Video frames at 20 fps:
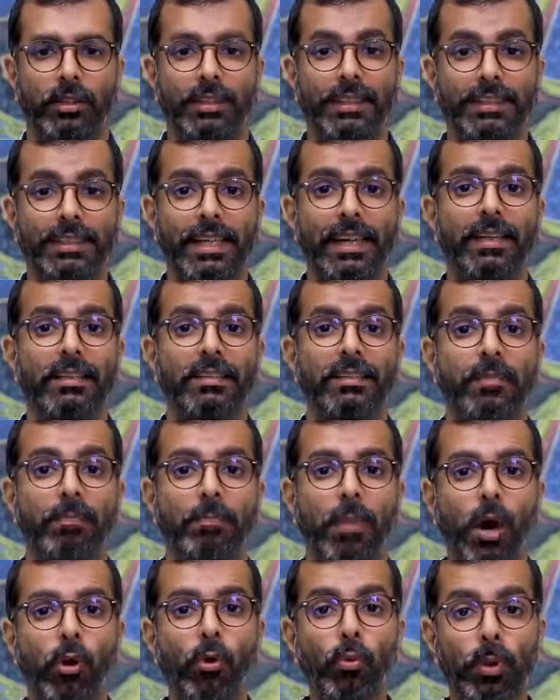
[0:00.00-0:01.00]
The Dzire is the
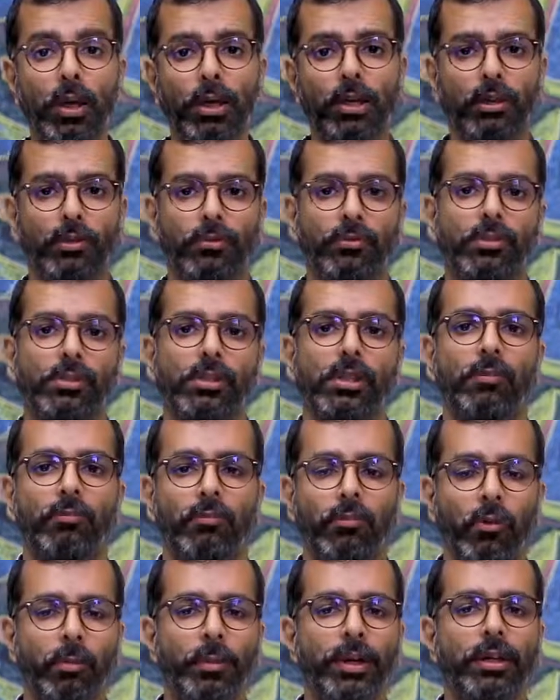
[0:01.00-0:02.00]
Bahubali of the sub
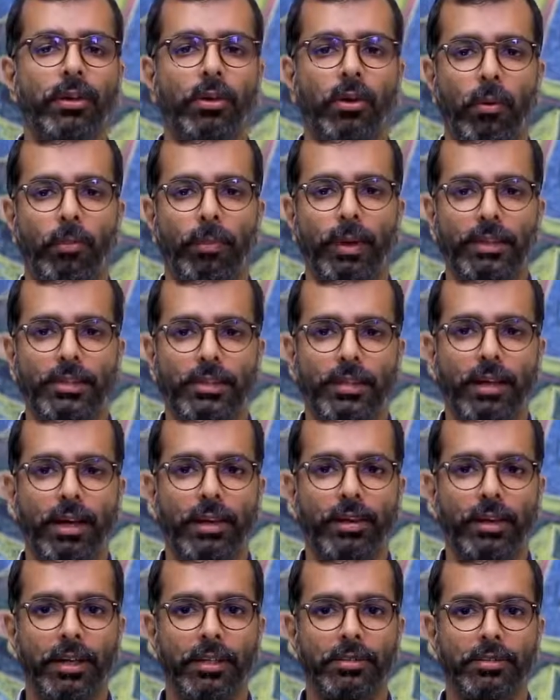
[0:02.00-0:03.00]
4 meter compact
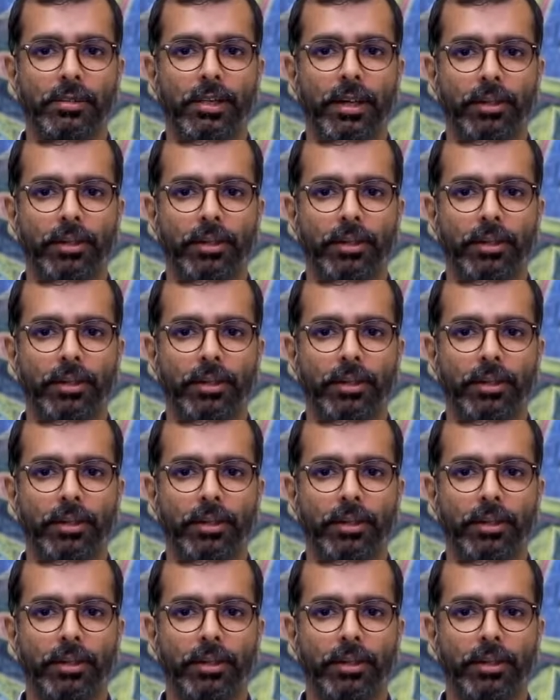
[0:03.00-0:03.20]
sedan range,